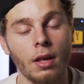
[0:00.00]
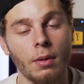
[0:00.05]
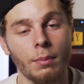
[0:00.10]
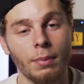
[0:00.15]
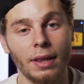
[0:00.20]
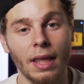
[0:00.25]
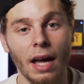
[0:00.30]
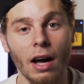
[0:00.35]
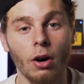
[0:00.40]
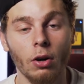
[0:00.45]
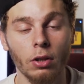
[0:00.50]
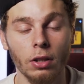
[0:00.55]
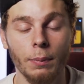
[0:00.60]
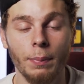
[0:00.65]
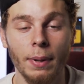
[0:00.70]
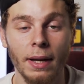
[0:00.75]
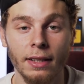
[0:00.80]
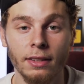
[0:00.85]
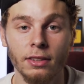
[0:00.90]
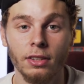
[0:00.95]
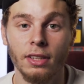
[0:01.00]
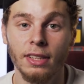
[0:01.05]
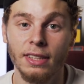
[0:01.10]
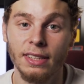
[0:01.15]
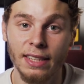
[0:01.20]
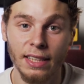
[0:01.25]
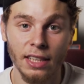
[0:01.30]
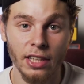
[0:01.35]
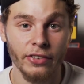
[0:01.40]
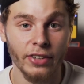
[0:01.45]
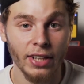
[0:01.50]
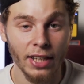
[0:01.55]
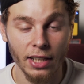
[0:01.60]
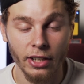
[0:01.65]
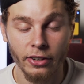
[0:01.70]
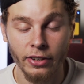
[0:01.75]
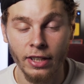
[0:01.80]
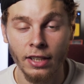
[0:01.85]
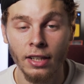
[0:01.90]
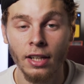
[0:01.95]
But that all depends on the scenery that
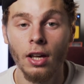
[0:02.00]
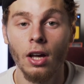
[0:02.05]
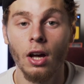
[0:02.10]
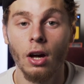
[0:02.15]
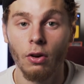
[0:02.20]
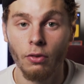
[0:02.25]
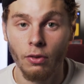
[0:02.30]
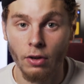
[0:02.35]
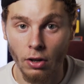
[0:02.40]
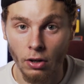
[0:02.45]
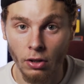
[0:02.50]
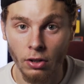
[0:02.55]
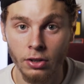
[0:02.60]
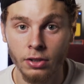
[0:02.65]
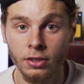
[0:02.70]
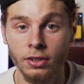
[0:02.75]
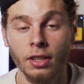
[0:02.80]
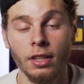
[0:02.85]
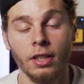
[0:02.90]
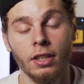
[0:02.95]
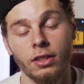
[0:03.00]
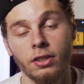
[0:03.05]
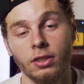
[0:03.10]
you're in, of course.